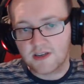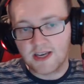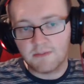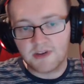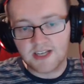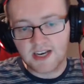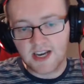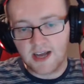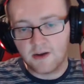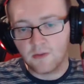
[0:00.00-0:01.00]
in
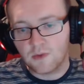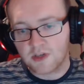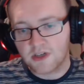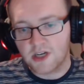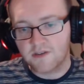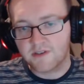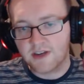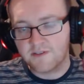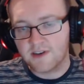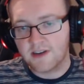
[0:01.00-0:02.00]
particular, was kind of
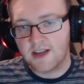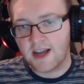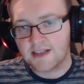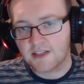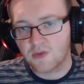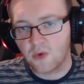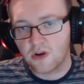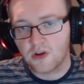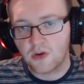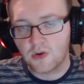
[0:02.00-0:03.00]
given as the
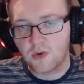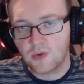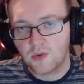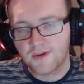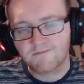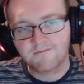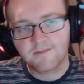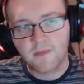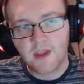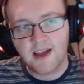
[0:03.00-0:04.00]
one who.
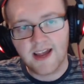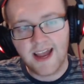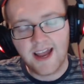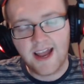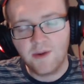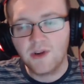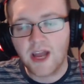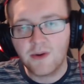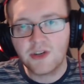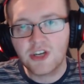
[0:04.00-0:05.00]
How
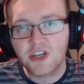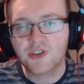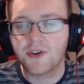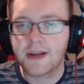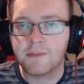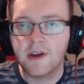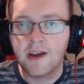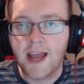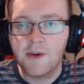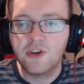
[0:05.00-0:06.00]
would you describe?
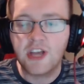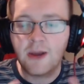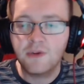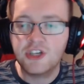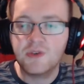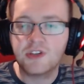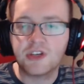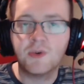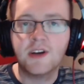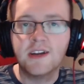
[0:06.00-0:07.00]
How would you
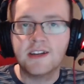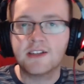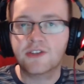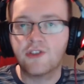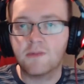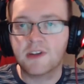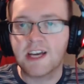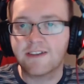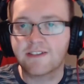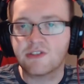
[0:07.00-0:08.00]
two describe the
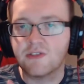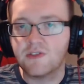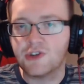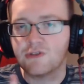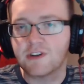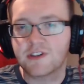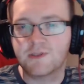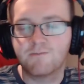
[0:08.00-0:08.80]
character of Euros?